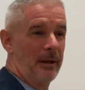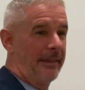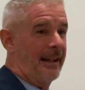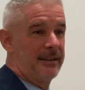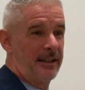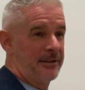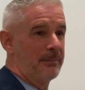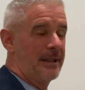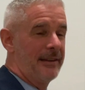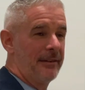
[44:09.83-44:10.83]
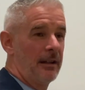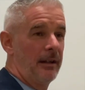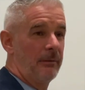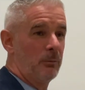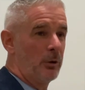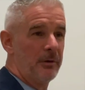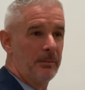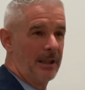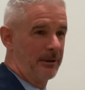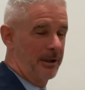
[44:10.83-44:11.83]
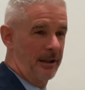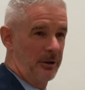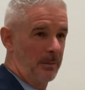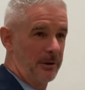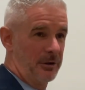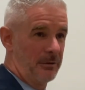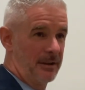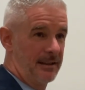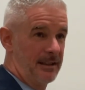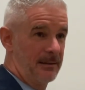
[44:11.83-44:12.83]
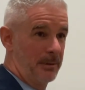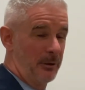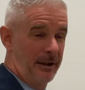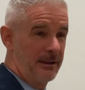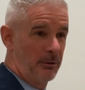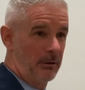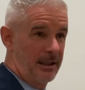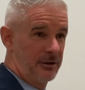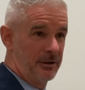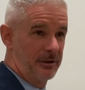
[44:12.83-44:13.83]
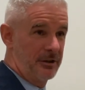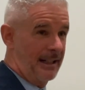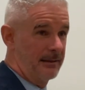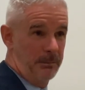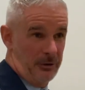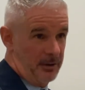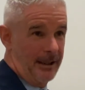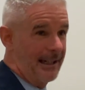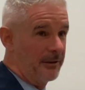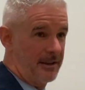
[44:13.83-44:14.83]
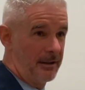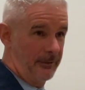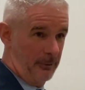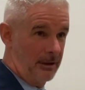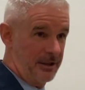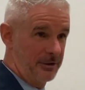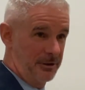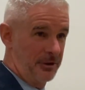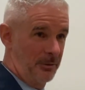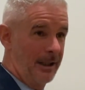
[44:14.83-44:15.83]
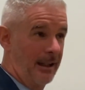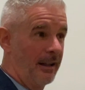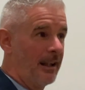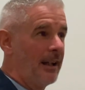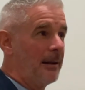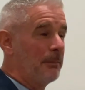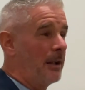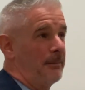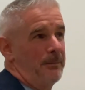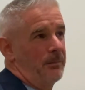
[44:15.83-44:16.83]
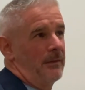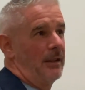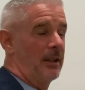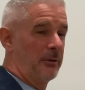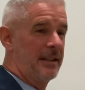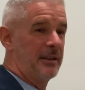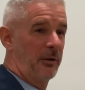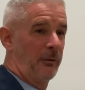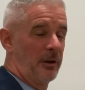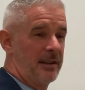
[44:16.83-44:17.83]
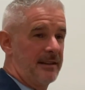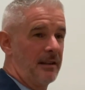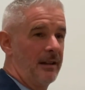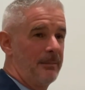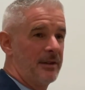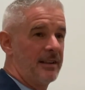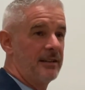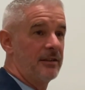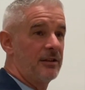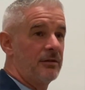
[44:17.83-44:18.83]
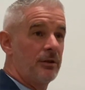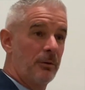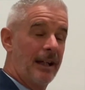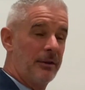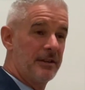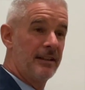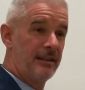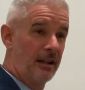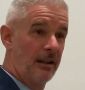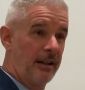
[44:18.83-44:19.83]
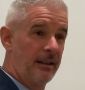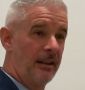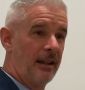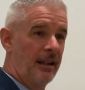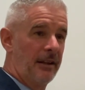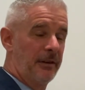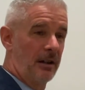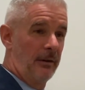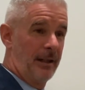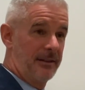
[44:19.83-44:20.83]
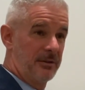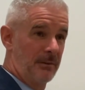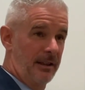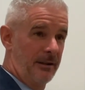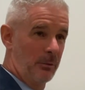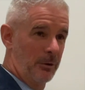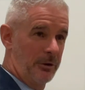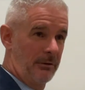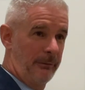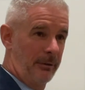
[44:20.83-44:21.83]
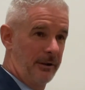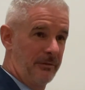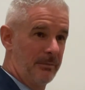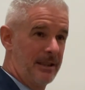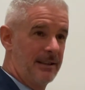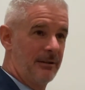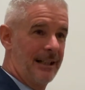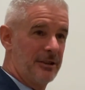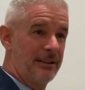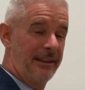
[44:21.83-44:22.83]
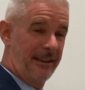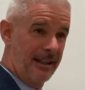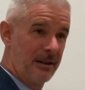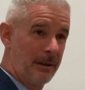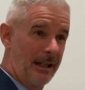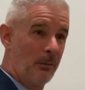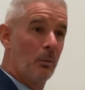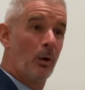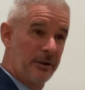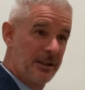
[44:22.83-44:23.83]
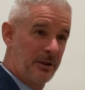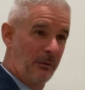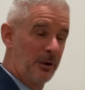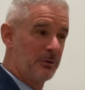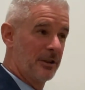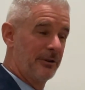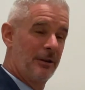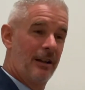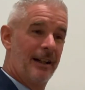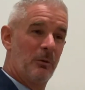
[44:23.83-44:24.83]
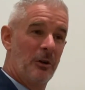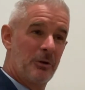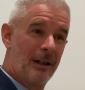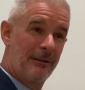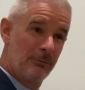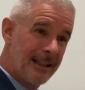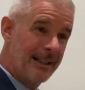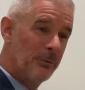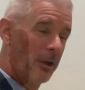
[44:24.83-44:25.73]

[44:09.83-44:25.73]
but that doesn't mean that I wouldn't be looking at opportunities both in Christchurch and possibly outside of Christchurch as well. But this is the first time since 2009 that I've had some clear water in front of me to actually think about what does the future look like, what do I really